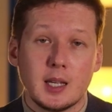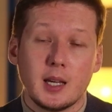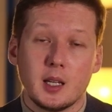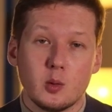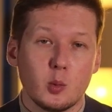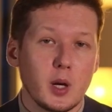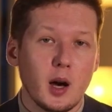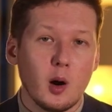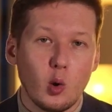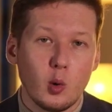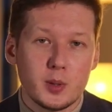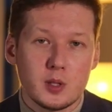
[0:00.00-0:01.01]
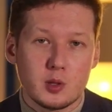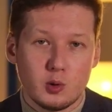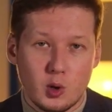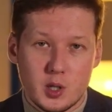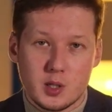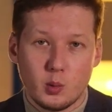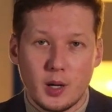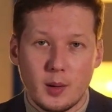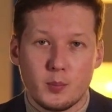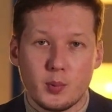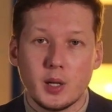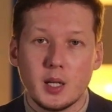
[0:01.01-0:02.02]
And again, we are open sourced, we
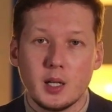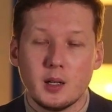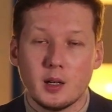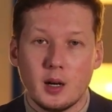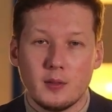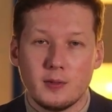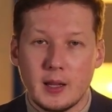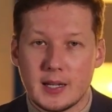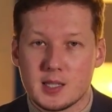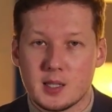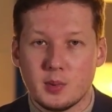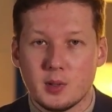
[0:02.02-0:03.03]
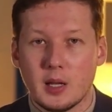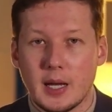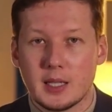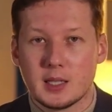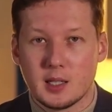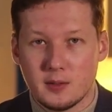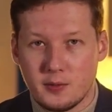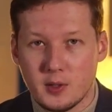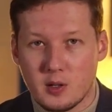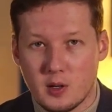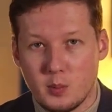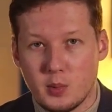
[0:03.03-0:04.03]
are pretty flexible and
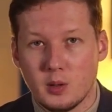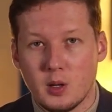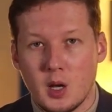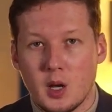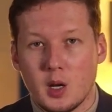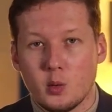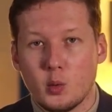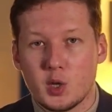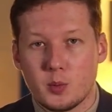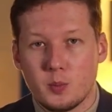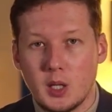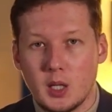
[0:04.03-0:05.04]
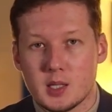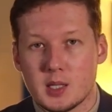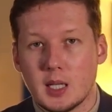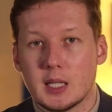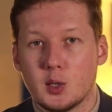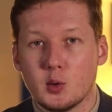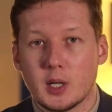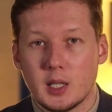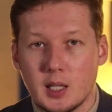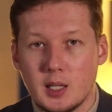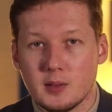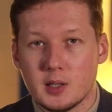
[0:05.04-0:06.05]
configurable, which means that you
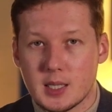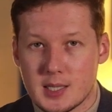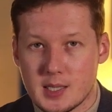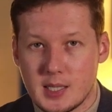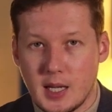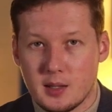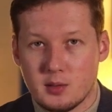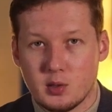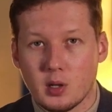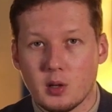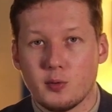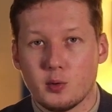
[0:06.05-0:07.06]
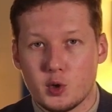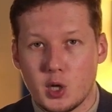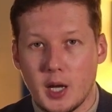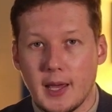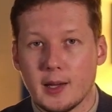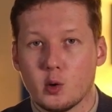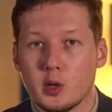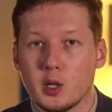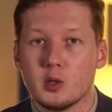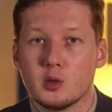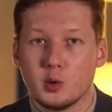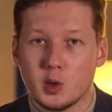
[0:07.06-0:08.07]
can even extend the Drill4J
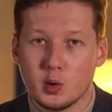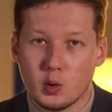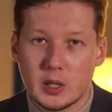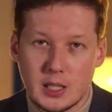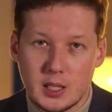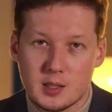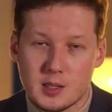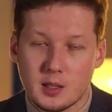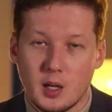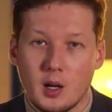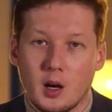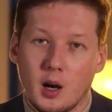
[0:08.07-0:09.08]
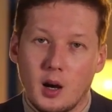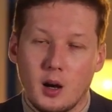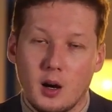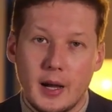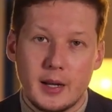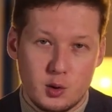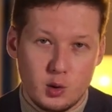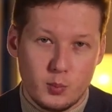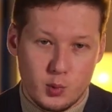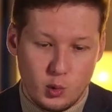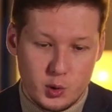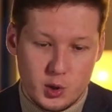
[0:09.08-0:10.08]
according to your needs at your
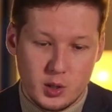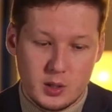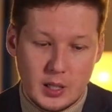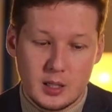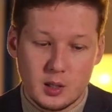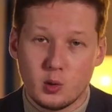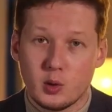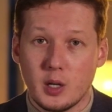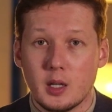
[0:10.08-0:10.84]
project, and